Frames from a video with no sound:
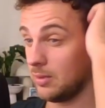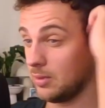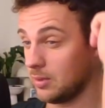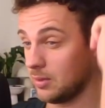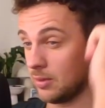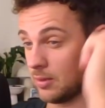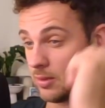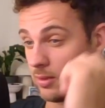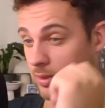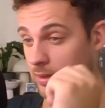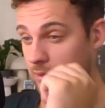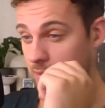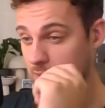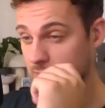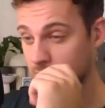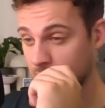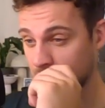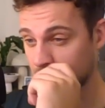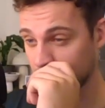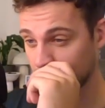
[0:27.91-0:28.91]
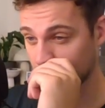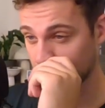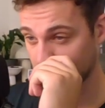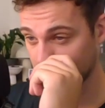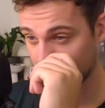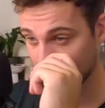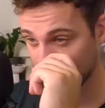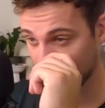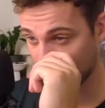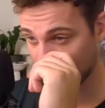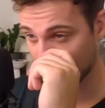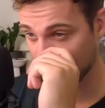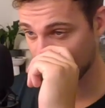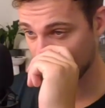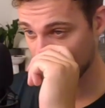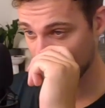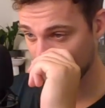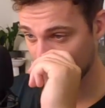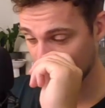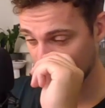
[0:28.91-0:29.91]
Okay, he's trying to lock in my
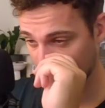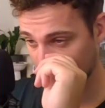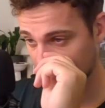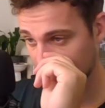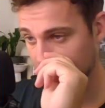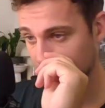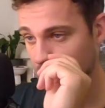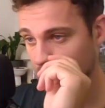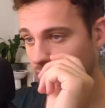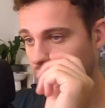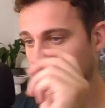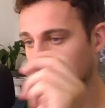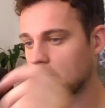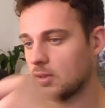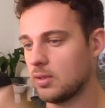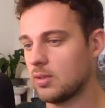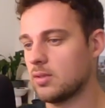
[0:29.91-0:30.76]
bishop by this move here,